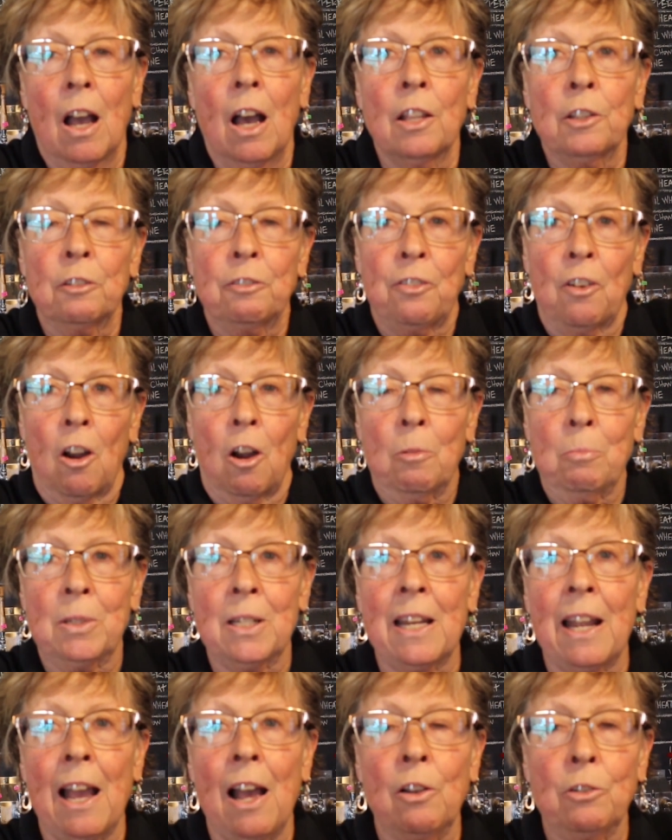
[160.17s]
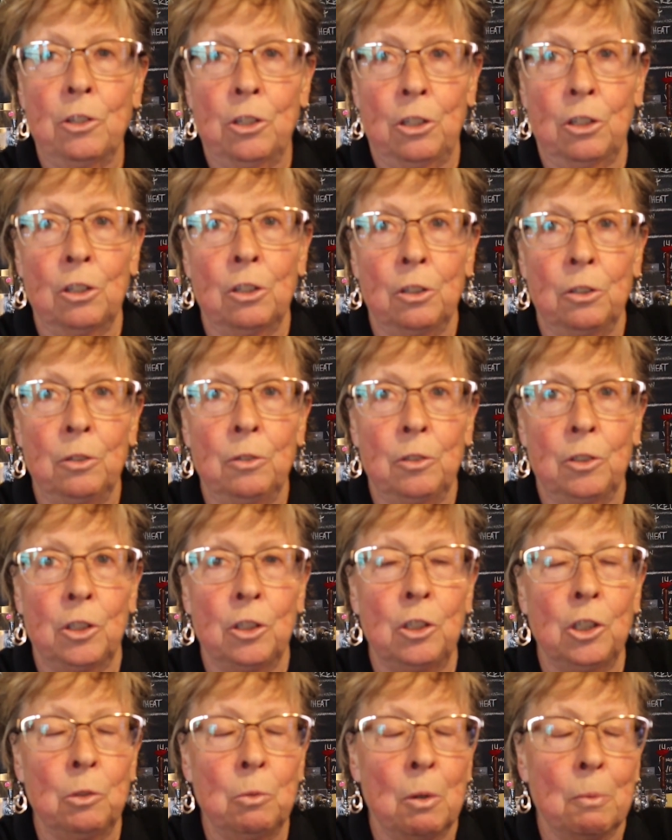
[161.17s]
other farms now to
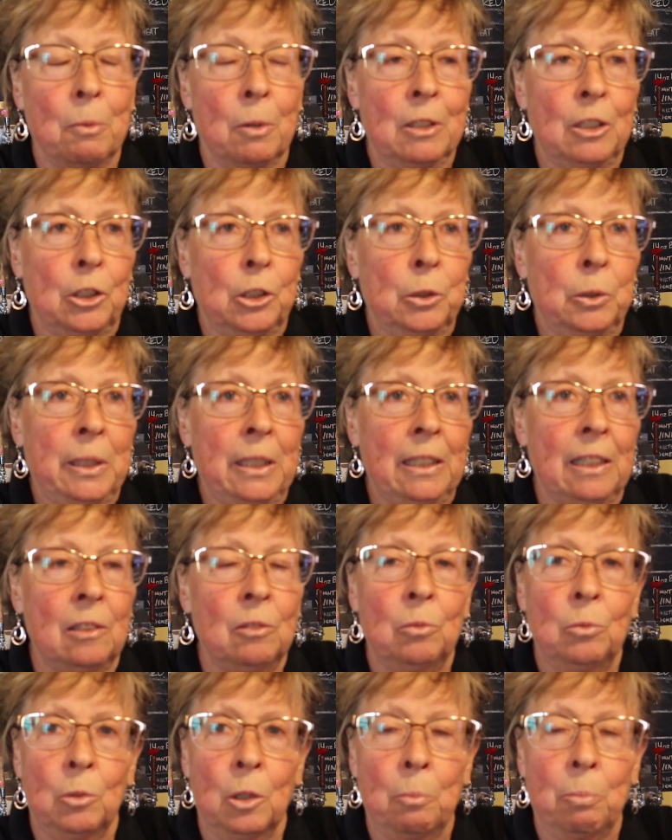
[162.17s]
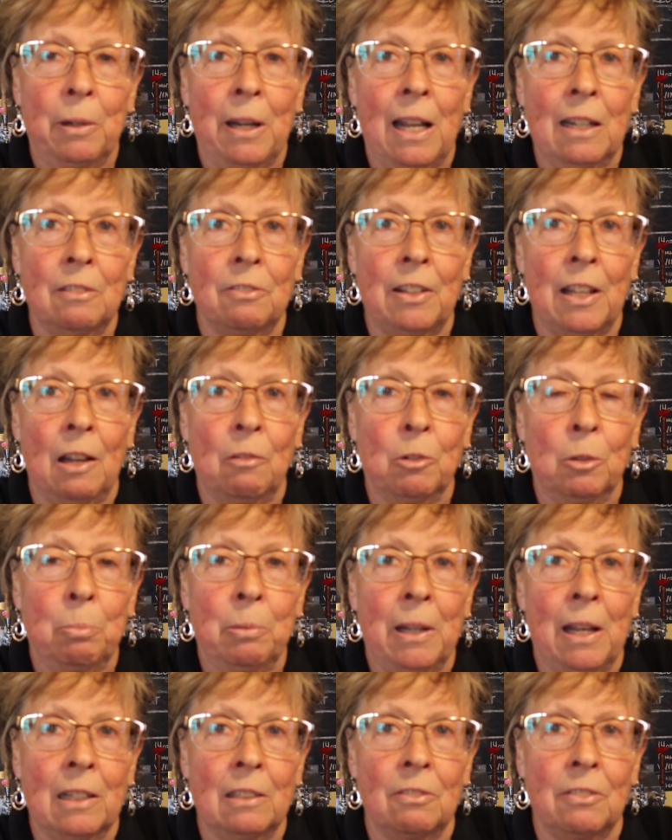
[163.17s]
do what we're doing, and we're proud of that. We're
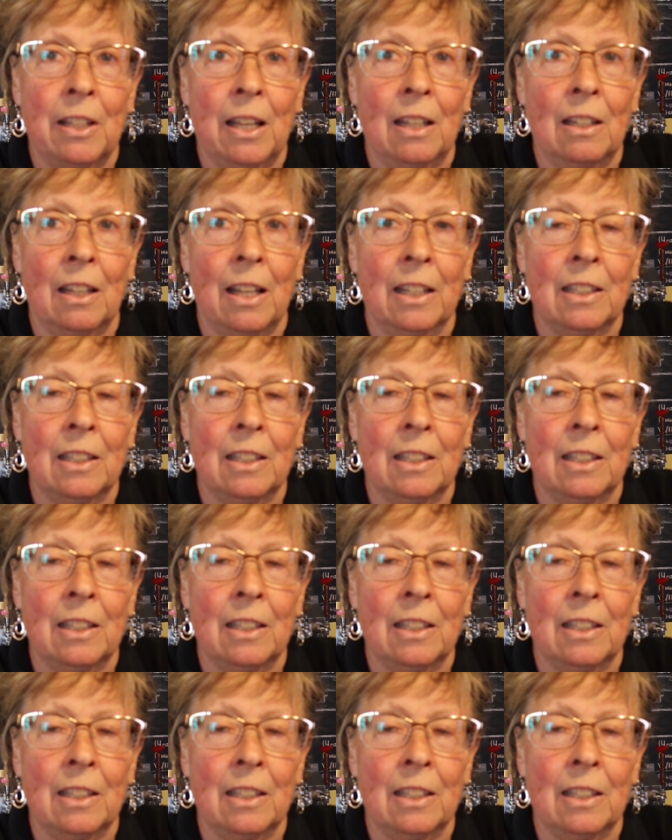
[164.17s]
proud of that